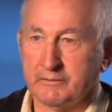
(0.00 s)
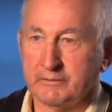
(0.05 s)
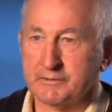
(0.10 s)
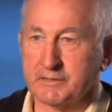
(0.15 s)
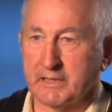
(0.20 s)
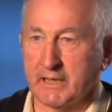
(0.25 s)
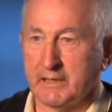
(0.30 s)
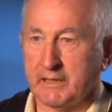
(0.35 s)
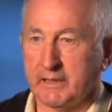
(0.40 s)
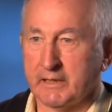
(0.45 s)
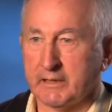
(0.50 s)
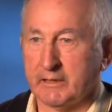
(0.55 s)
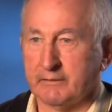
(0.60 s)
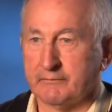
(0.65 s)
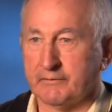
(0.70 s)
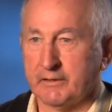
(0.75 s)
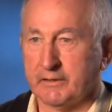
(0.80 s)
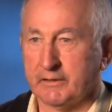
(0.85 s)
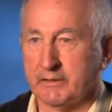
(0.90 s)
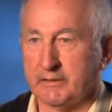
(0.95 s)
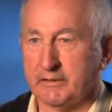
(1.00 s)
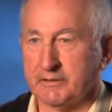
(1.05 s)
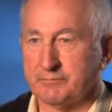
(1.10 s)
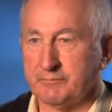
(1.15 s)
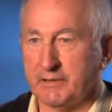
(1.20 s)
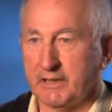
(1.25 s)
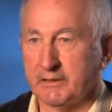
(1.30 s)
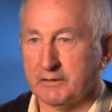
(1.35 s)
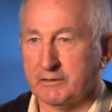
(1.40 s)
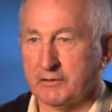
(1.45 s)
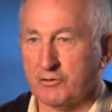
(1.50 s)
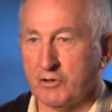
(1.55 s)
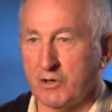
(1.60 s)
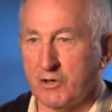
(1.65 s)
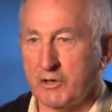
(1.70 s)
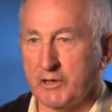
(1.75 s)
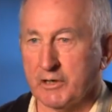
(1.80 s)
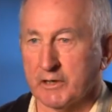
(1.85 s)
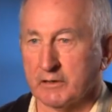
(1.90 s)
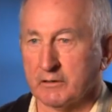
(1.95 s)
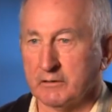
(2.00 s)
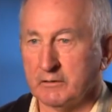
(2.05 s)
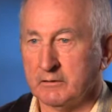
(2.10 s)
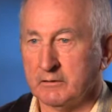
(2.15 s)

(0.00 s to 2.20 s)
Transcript: standing in front of this man crying.